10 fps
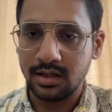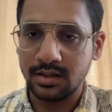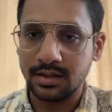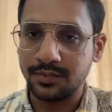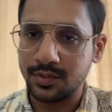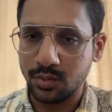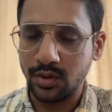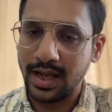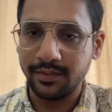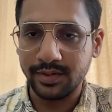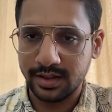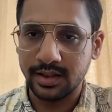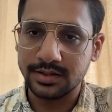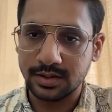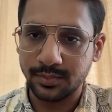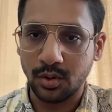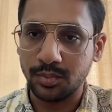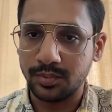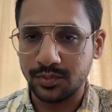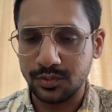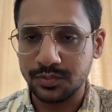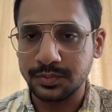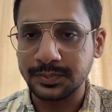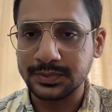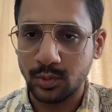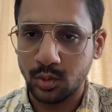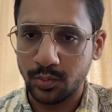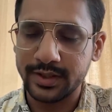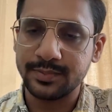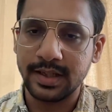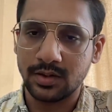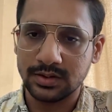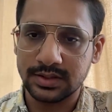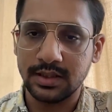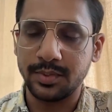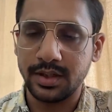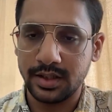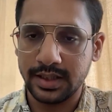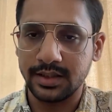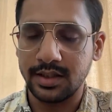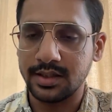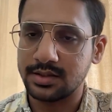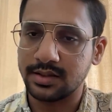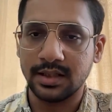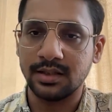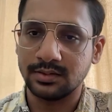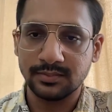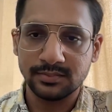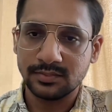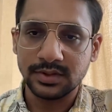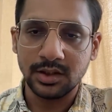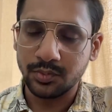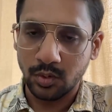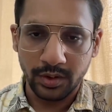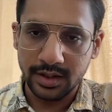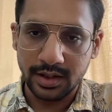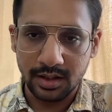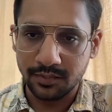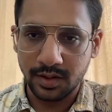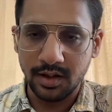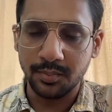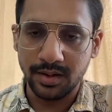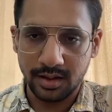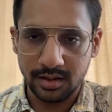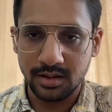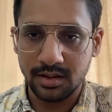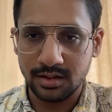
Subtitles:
If you don't have that, then it's a problem. If you overspent on celebrity and creation, then you've already done a fundamental